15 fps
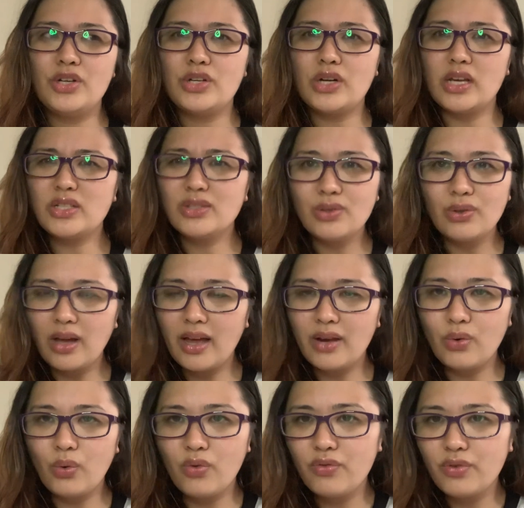just
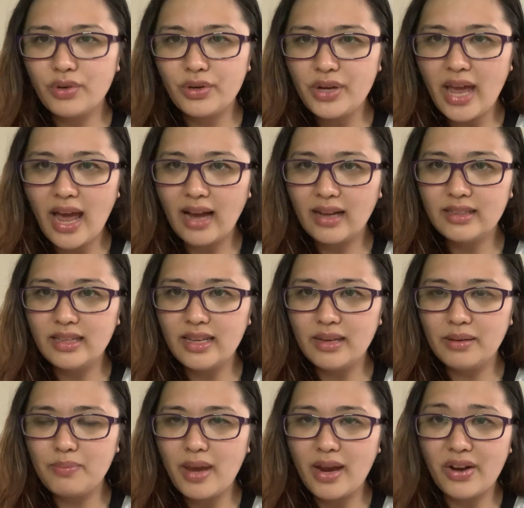an
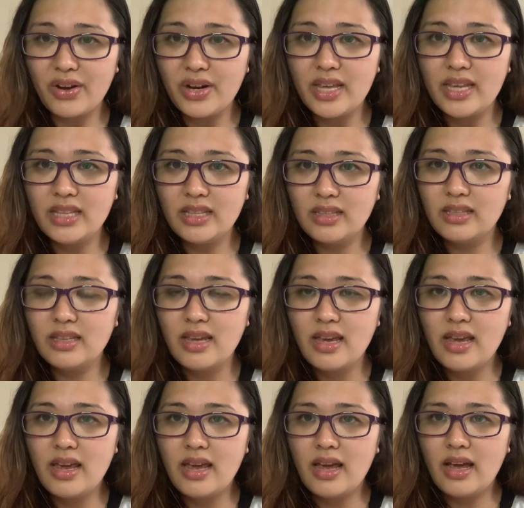overreacting parent,
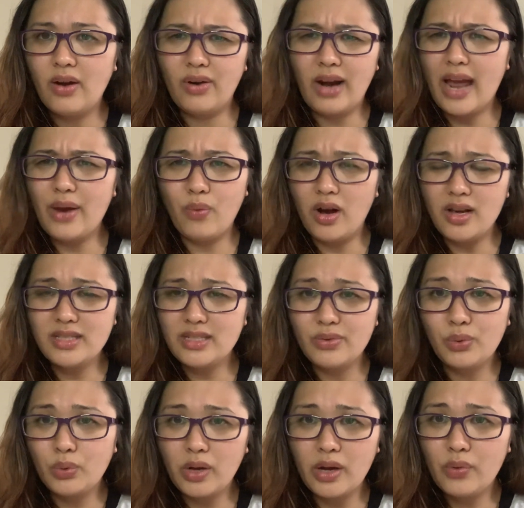or I was
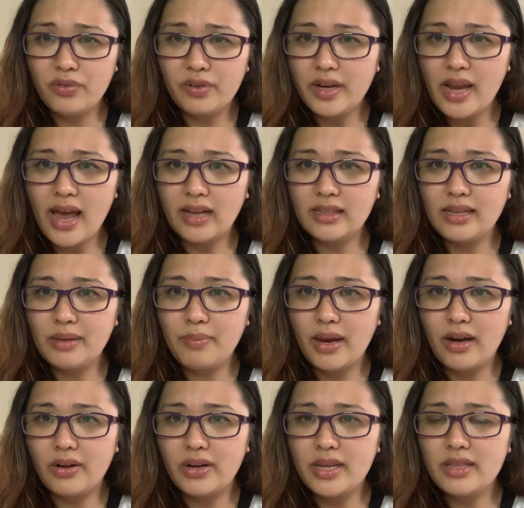an overreacting
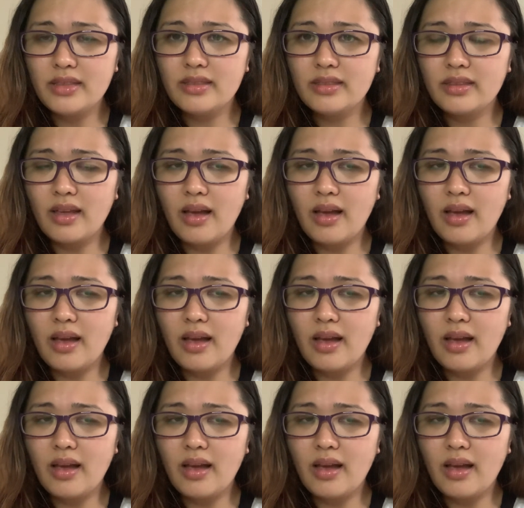parent.